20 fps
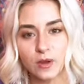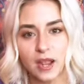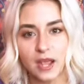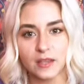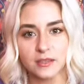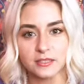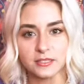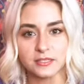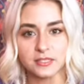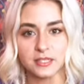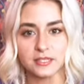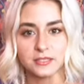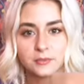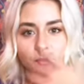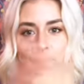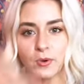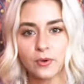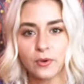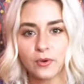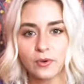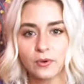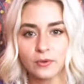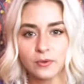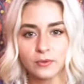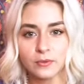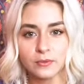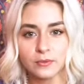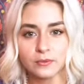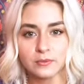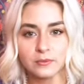what Ellen does.
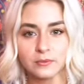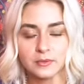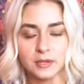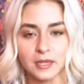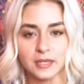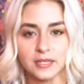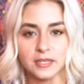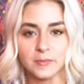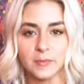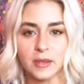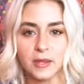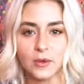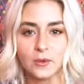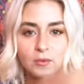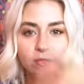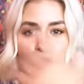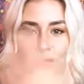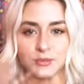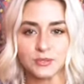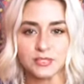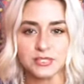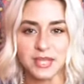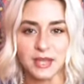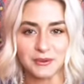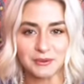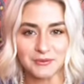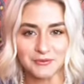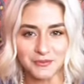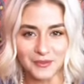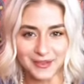I need my own little
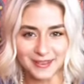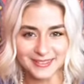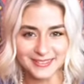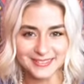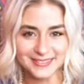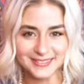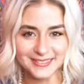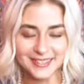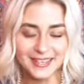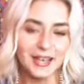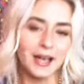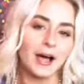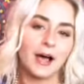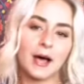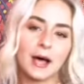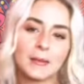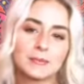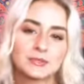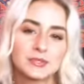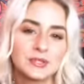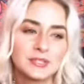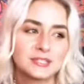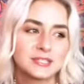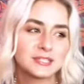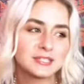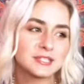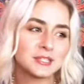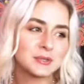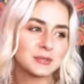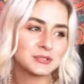sound effects. Um, so this
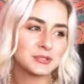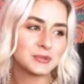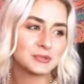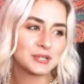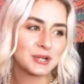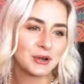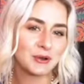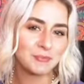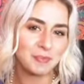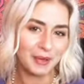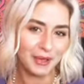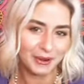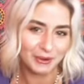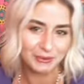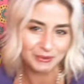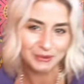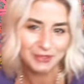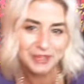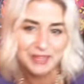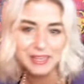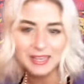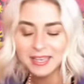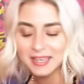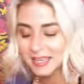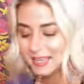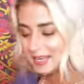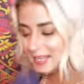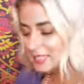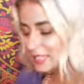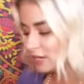is the doTERRA petal.
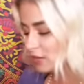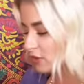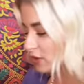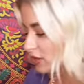It is a